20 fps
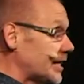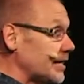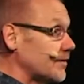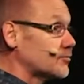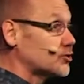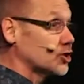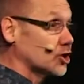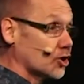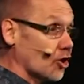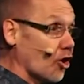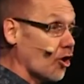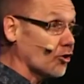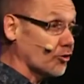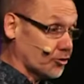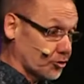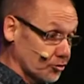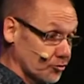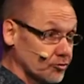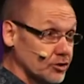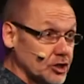give to God
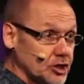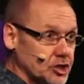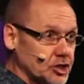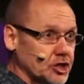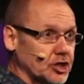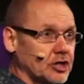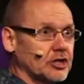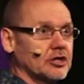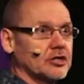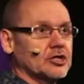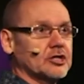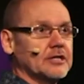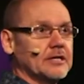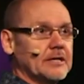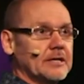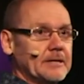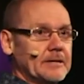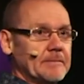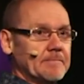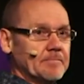through this church, and
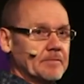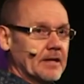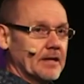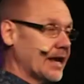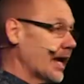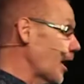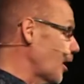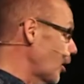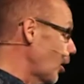let